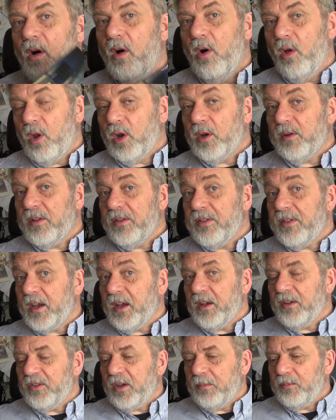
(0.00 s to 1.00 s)
all of the
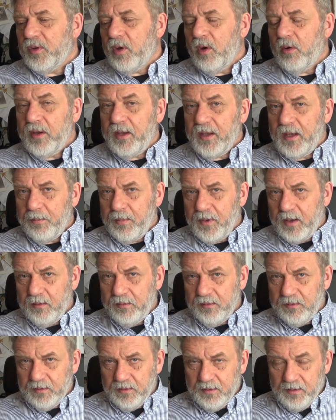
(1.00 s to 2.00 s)
things I'm talking
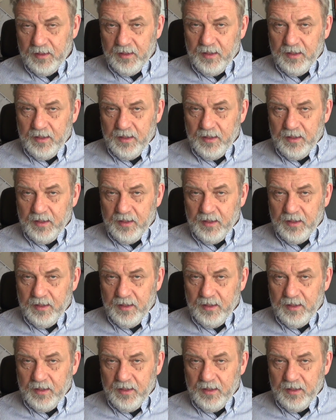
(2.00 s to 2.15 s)
about.